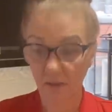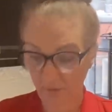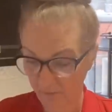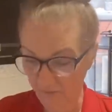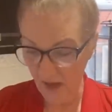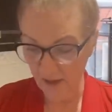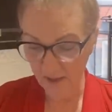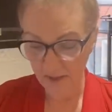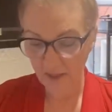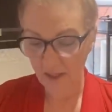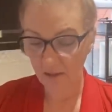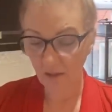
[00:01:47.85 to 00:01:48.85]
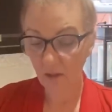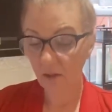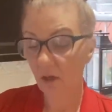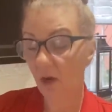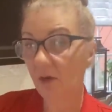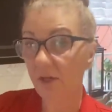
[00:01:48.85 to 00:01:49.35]
venison
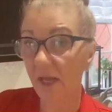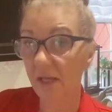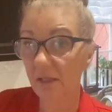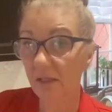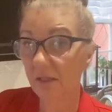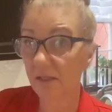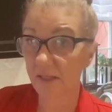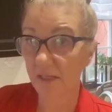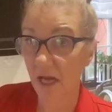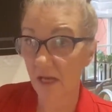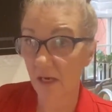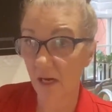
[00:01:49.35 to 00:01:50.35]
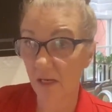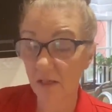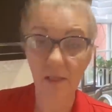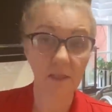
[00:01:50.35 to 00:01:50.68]
carne guisada.